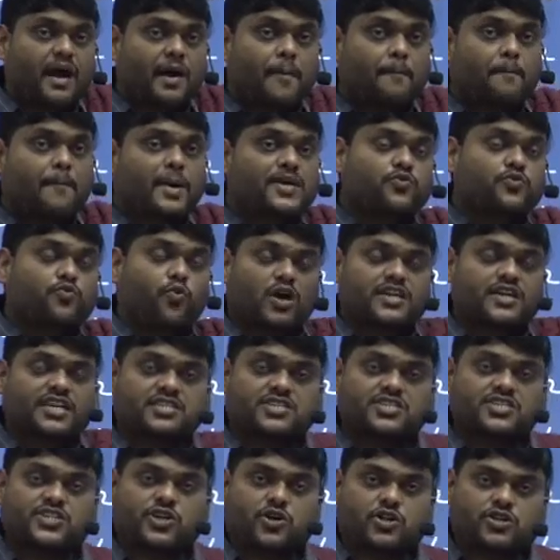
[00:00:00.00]
But what is
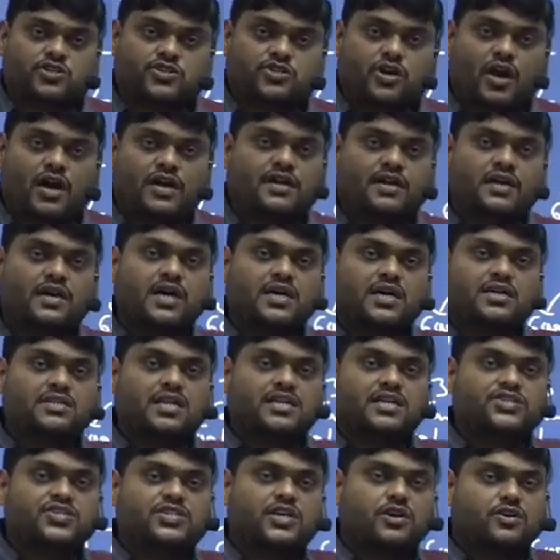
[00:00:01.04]
sure shot? The
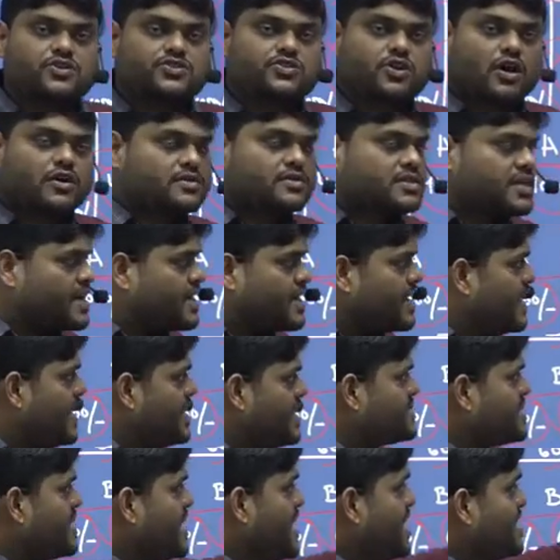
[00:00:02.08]
sure shot thing
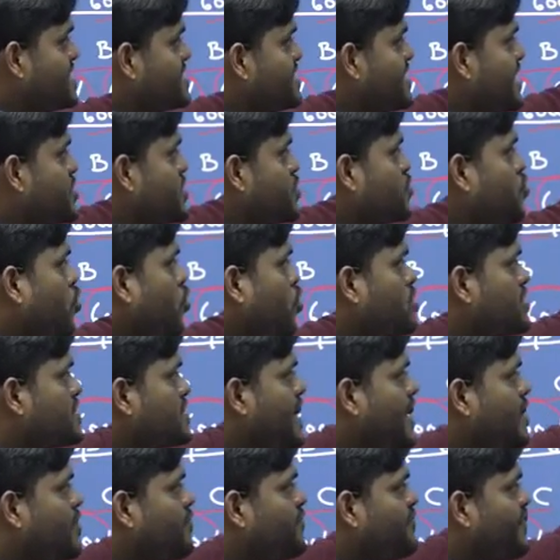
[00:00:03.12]
is the
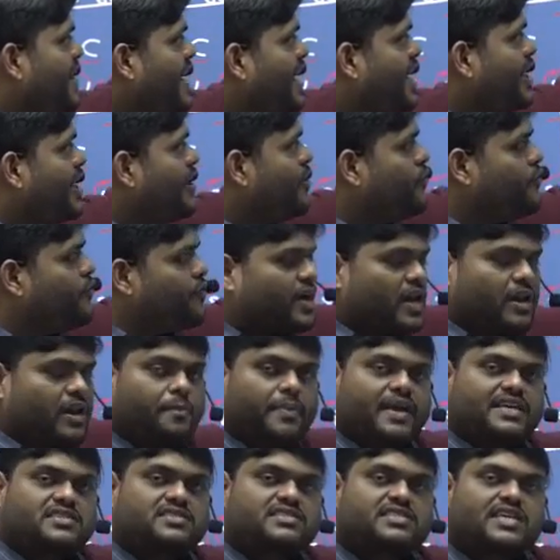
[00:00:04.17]
total value will
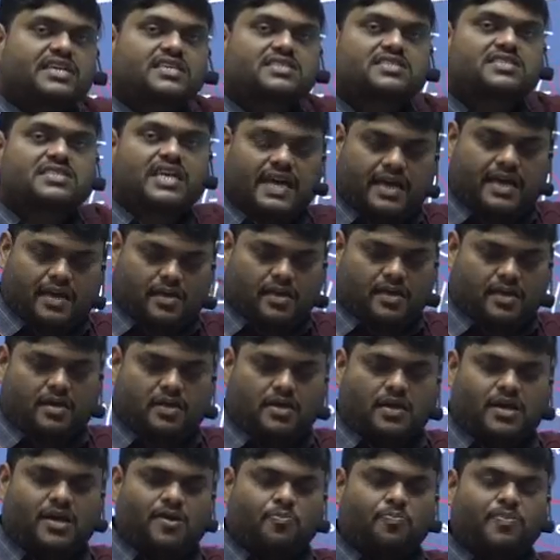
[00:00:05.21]
be 60.
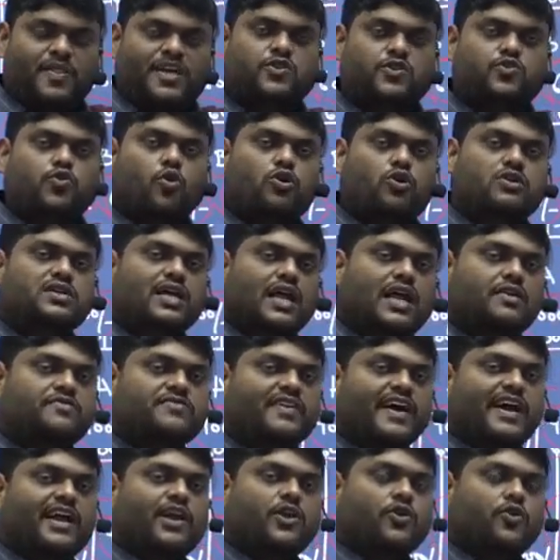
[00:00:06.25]
The total
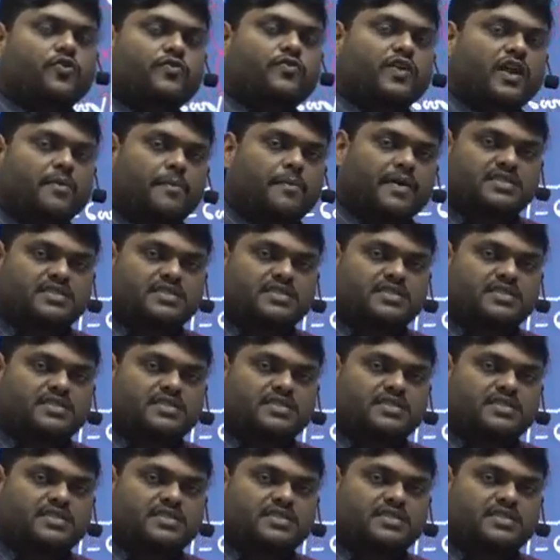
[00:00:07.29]
value will be